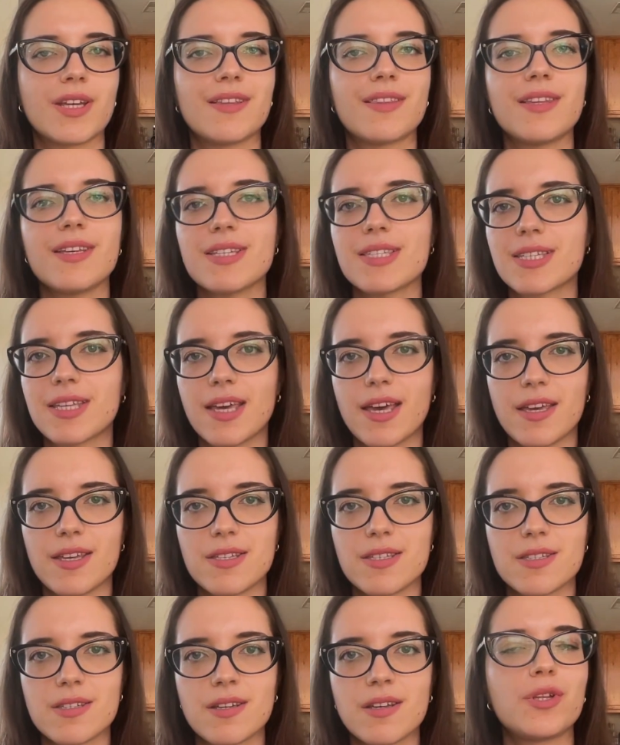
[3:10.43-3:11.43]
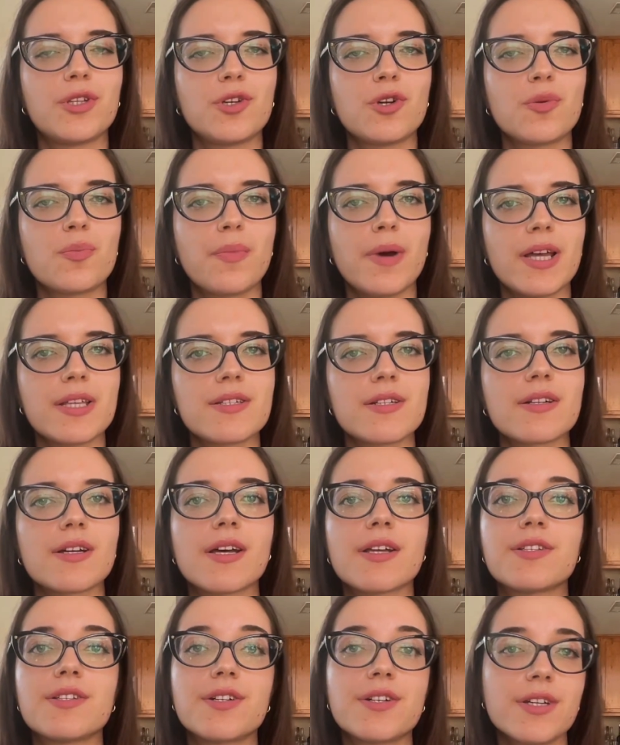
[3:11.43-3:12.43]
In this case, when you're better
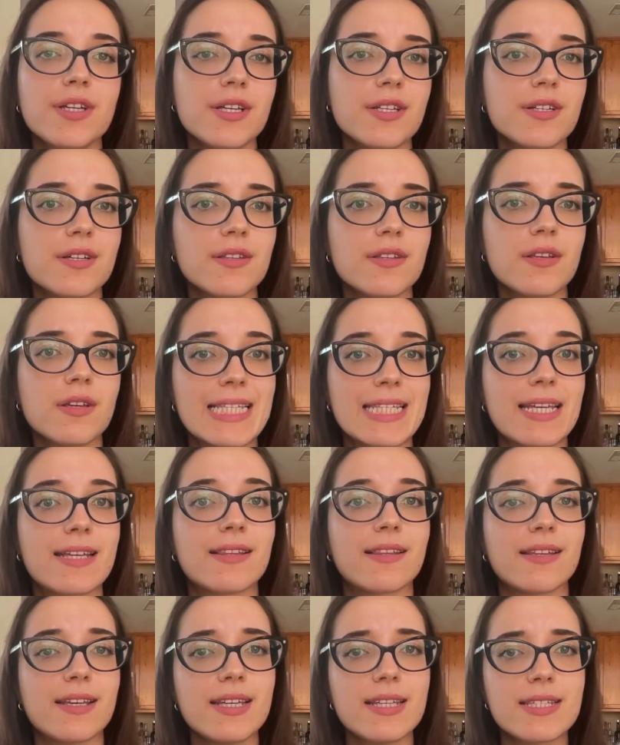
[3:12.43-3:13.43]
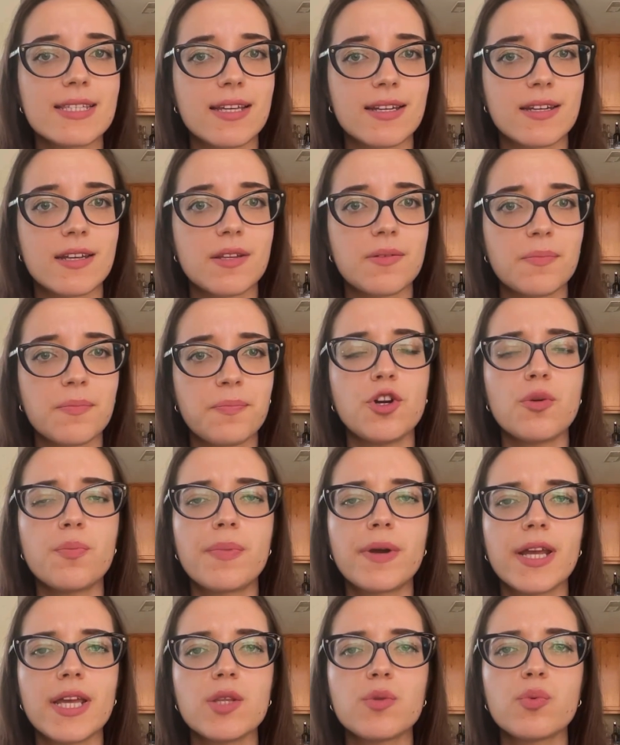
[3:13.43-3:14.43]
at reading than listening, your
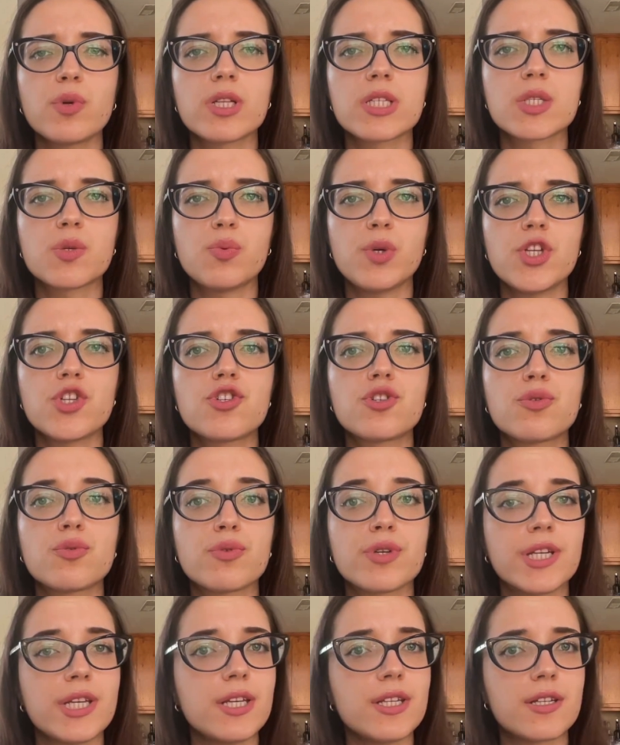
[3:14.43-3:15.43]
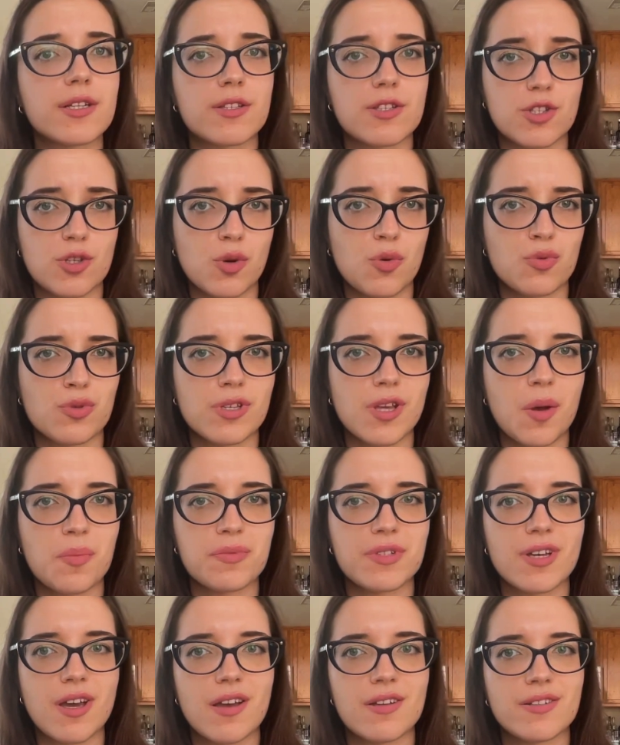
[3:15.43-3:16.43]
brain will switch to reading those
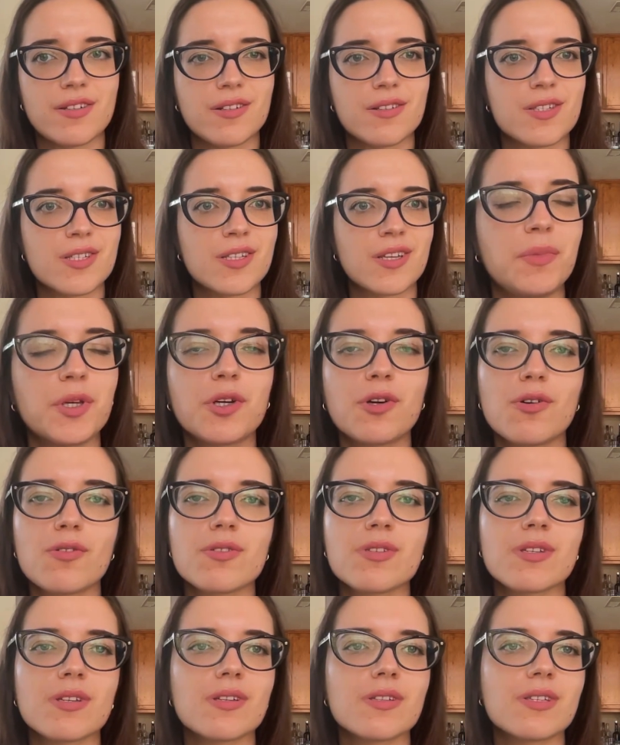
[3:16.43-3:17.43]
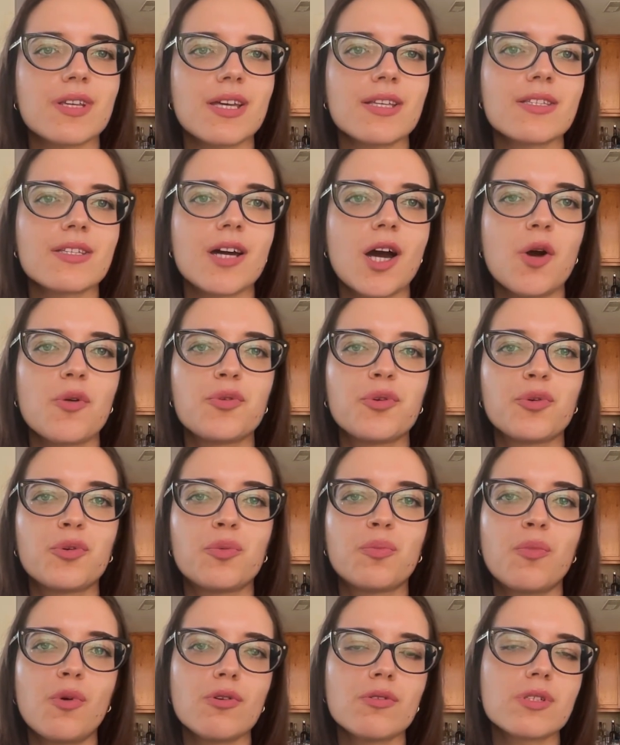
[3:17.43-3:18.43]
subtitles, because that's how
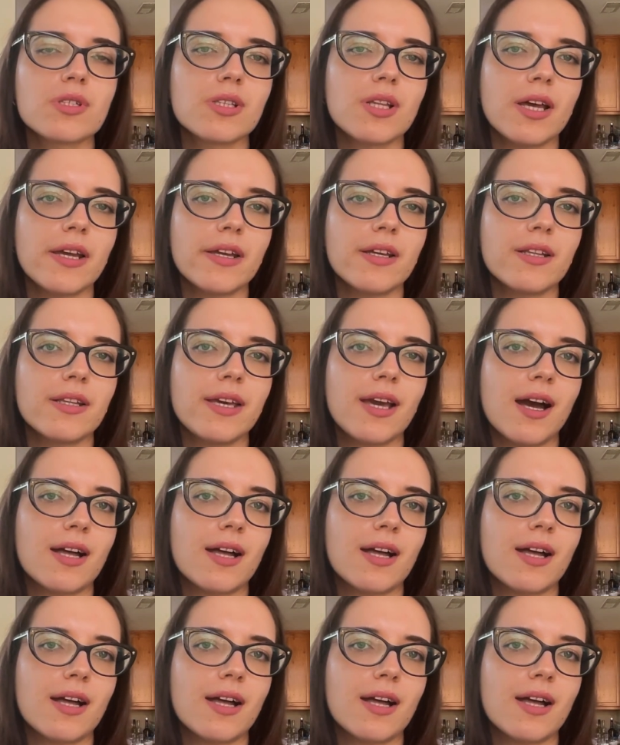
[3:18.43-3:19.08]
you'll most likely